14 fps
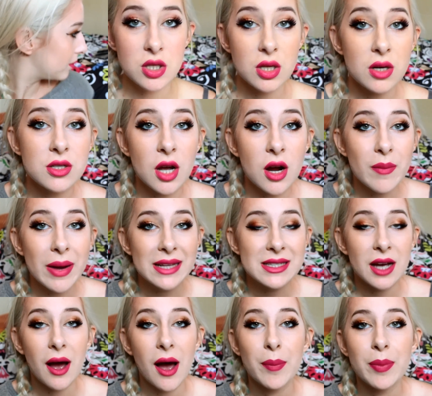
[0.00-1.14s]
So those are my
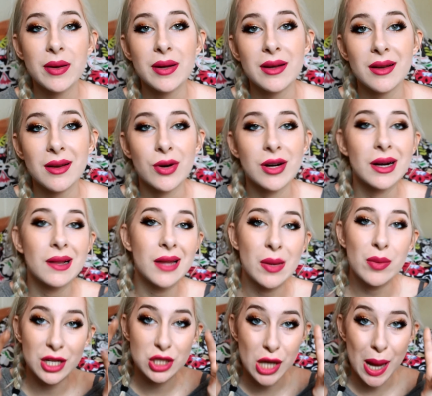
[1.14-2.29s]
top, we're going to
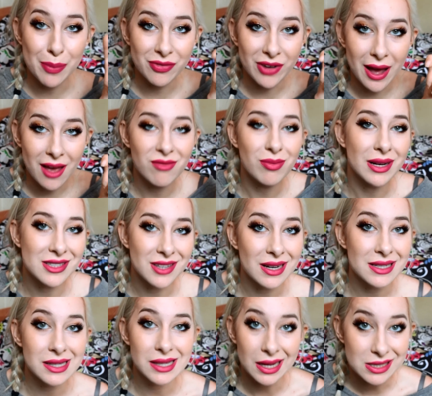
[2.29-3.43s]
label it top 5, but it's
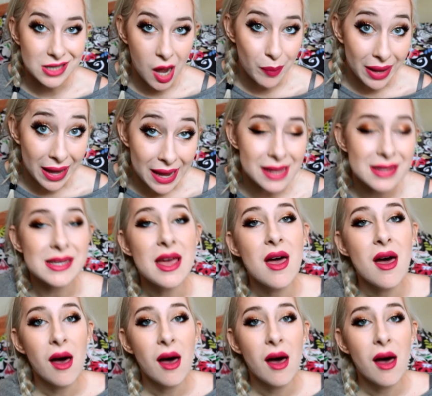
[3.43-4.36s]
honestly like top 8